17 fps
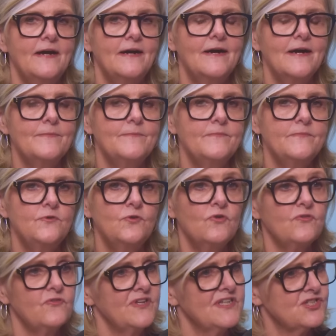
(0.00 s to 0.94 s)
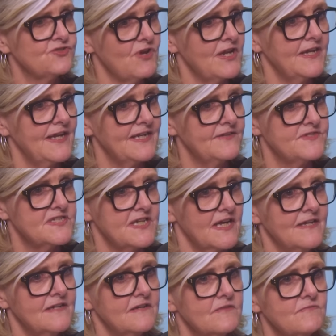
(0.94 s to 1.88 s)
I'm not the Australian head of
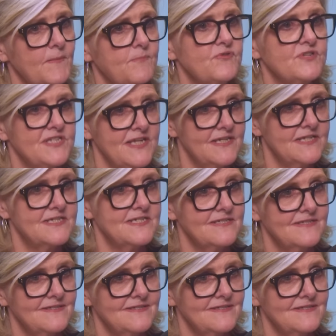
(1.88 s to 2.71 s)
state. I represent